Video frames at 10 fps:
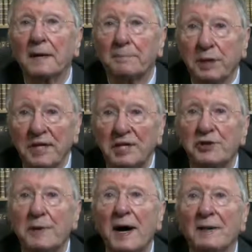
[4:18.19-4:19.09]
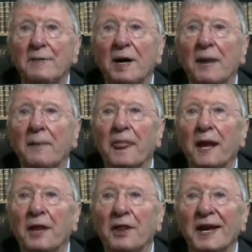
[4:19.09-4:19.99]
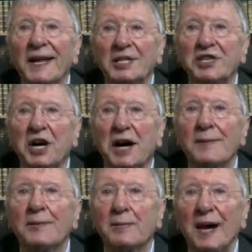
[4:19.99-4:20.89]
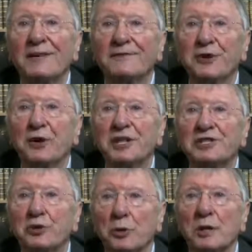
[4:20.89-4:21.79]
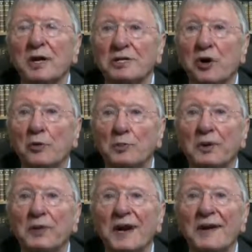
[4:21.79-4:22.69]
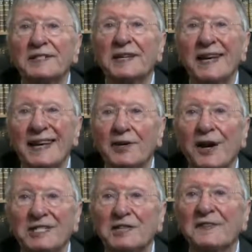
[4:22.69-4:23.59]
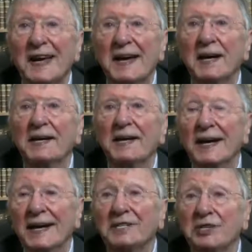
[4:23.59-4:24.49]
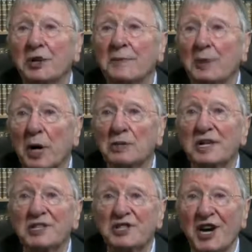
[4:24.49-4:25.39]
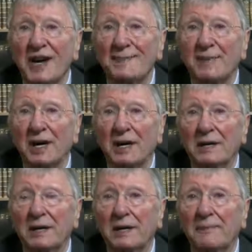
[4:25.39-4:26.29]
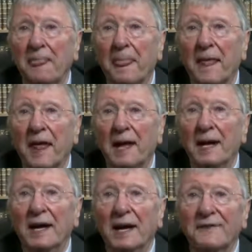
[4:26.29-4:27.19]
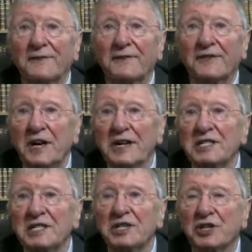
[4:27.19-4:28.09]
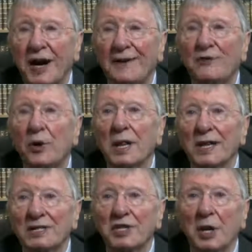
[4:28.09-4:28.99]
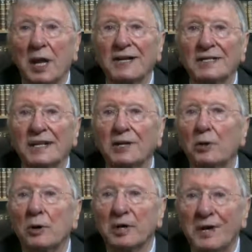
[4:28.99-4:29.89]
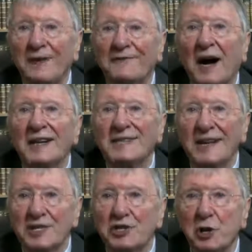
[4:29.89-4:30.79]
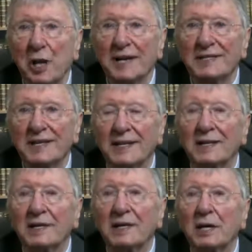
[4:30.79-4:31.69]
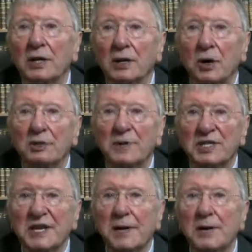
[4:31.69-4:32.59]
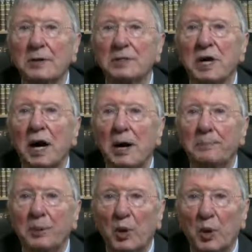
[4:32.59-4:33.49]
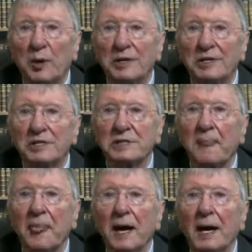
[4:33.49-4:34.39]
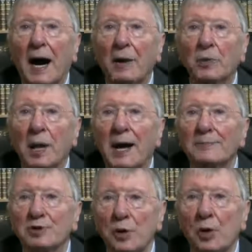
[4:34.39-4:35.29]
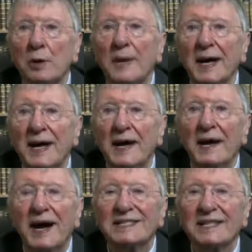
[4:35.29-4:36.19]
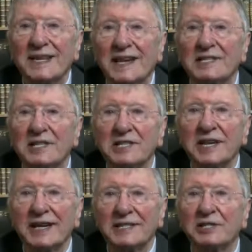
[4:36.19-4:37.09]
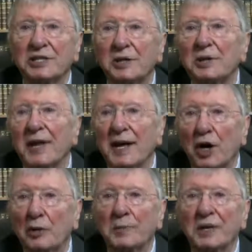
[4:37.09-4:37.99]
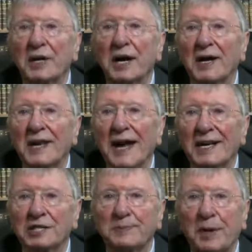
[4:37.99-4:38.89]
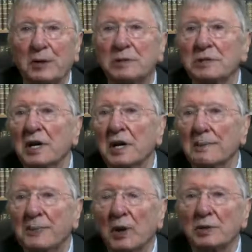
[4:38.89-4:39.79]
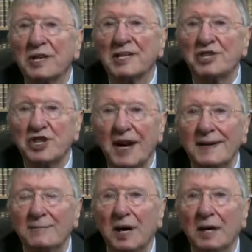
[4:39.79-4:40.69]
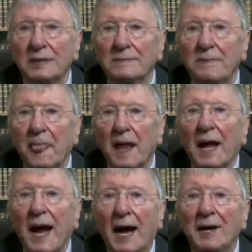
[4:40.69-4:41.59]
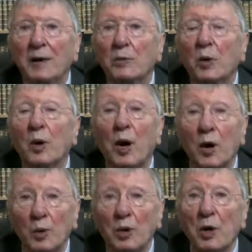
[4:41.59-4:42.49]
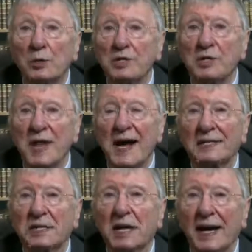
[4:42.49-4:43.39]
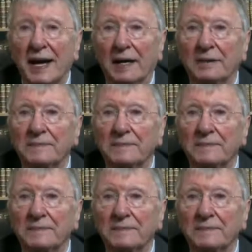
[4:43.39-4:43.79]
Please remember that each time the main furnace door is open, there is an ingress of air into the process chamber. If the furnace is graphite insulated or graphite insulated, those materials are porous and will absorb air as it enters into the open and exposed process chamber, and it will hold on to that air.